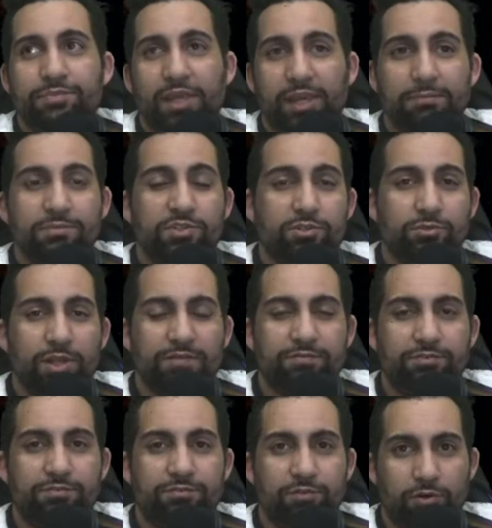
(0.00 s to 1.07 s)
him to
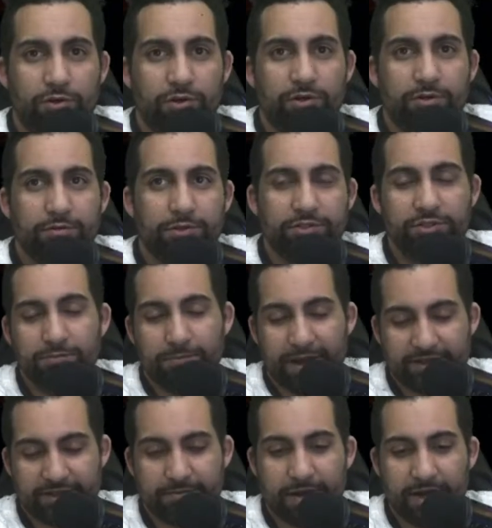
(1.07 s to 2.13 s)
level 4, once you
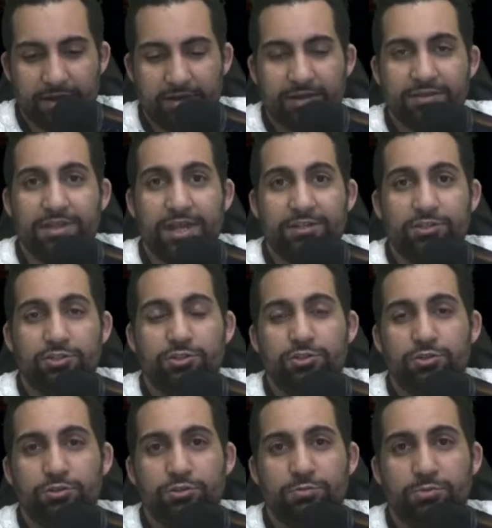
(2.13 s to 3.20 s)
max him out, then you
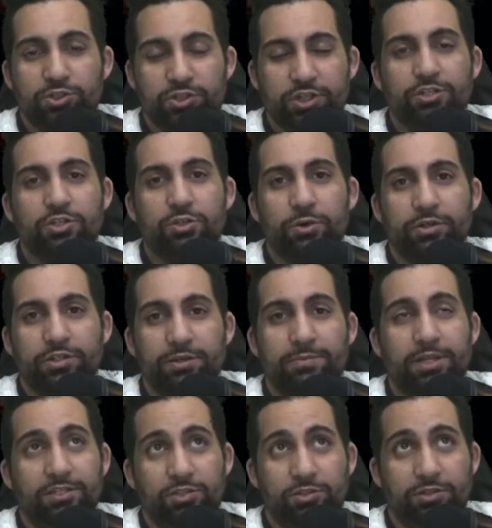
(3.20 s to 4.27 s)
use Bushinyu on him
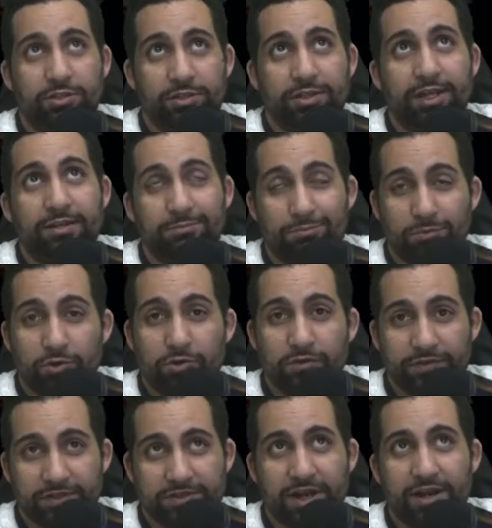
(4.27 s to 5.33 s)
and you can get more
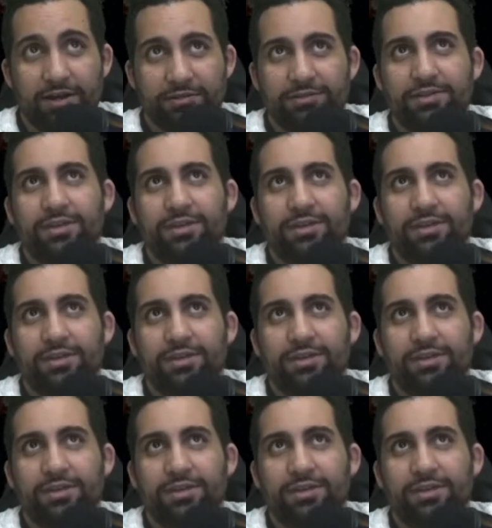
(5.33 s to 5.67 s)
of this card.